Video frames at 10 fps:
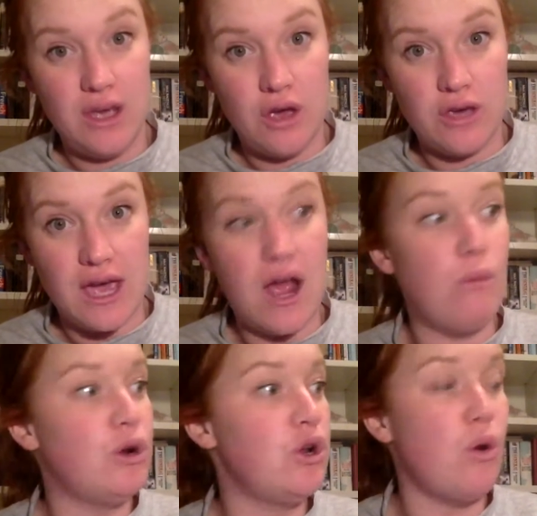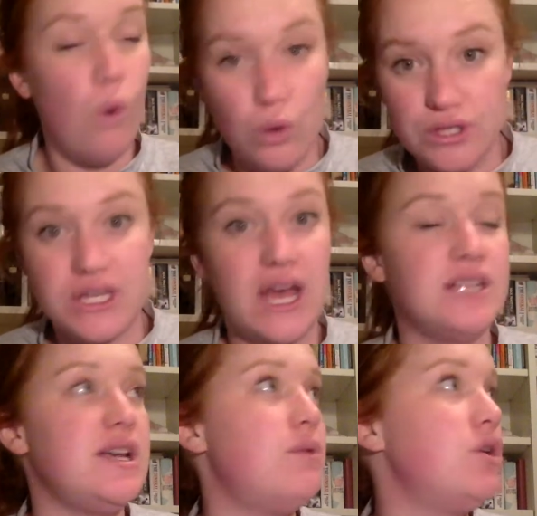Okay? I want to know all the
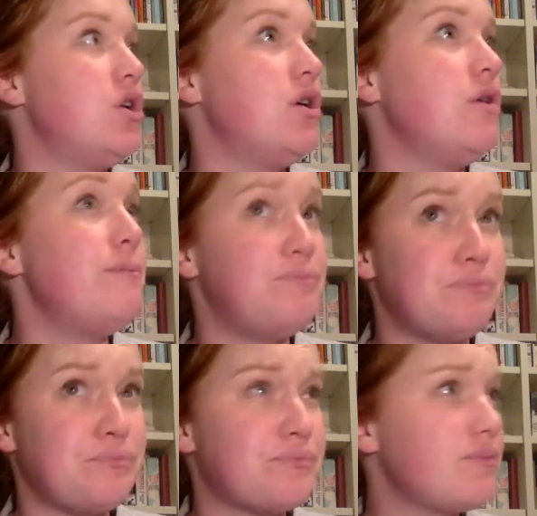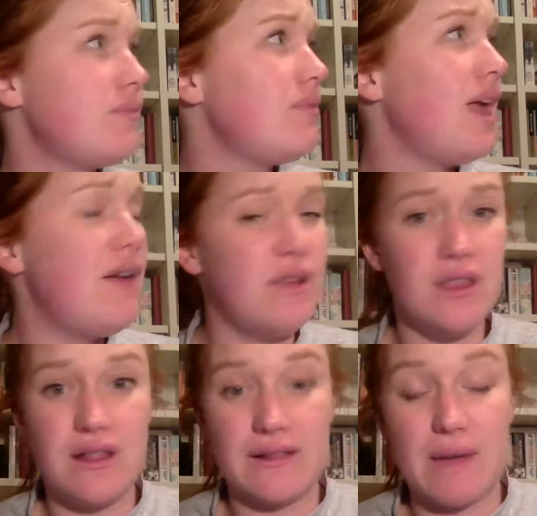sounds. I want to know
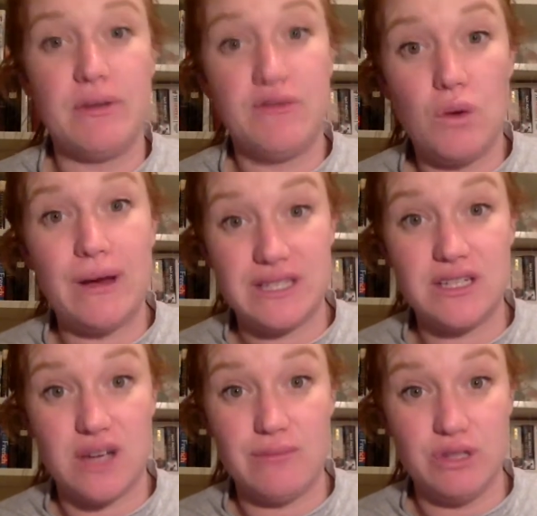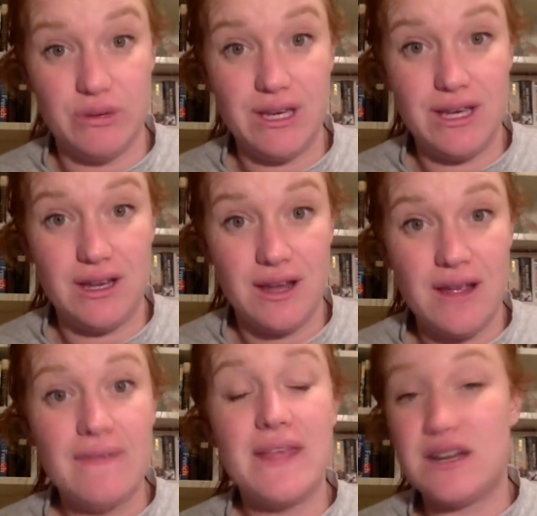everything like that. But if you're wasting time doing it,
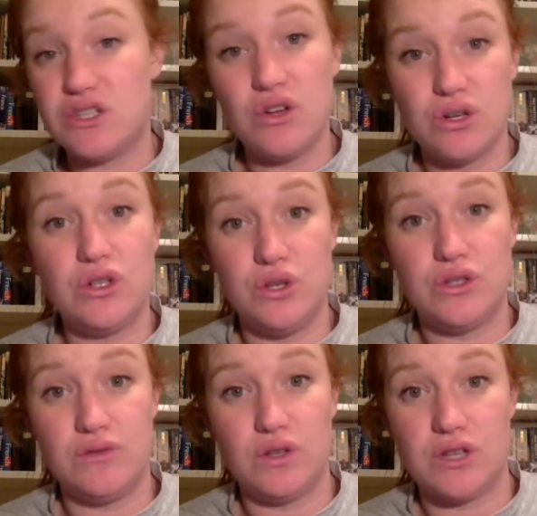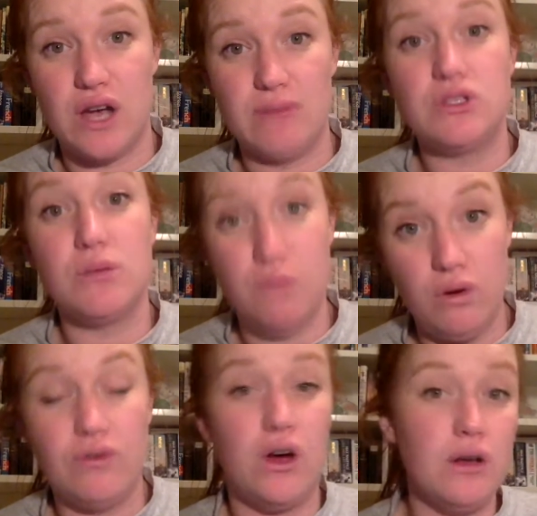then it's not a good use of your time. So
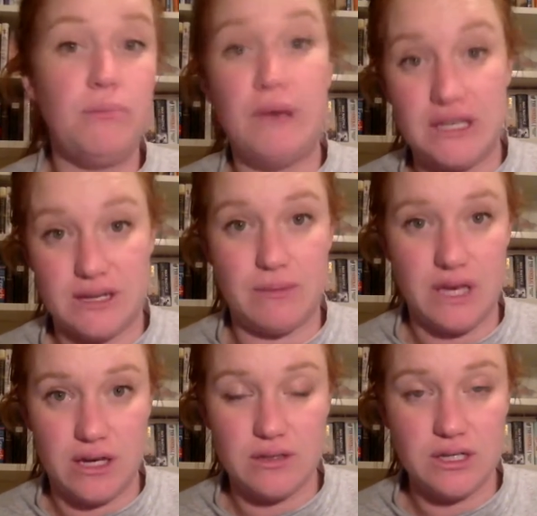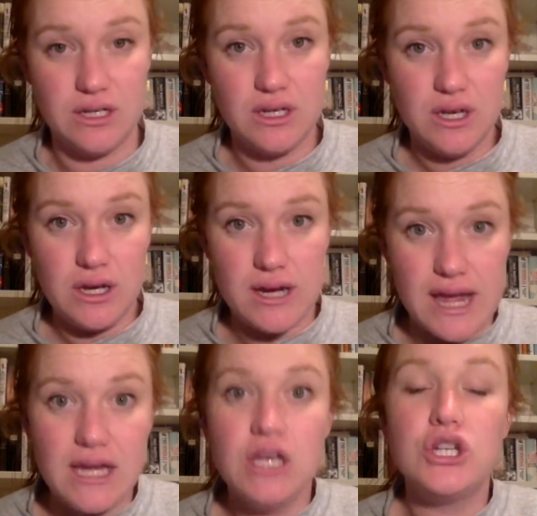move on, pick something else.
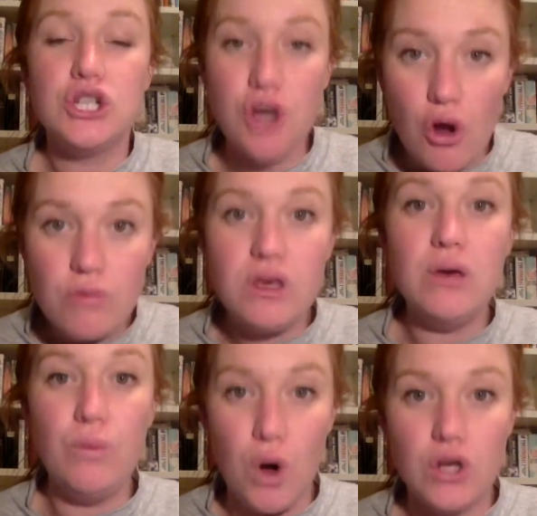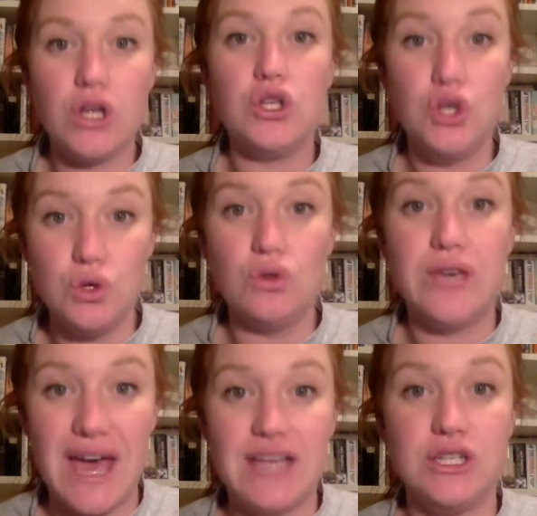Okay? Show me what you
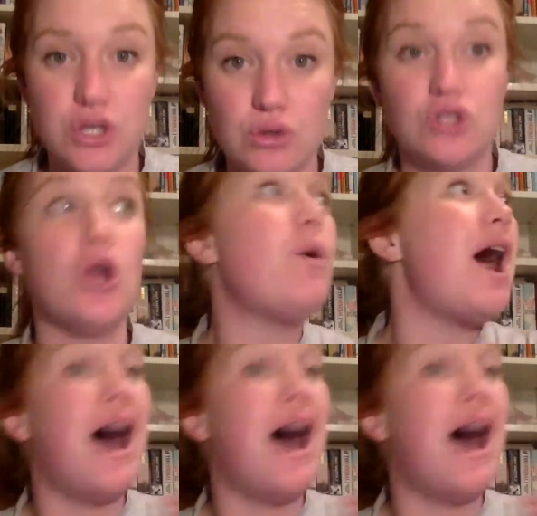can do. Show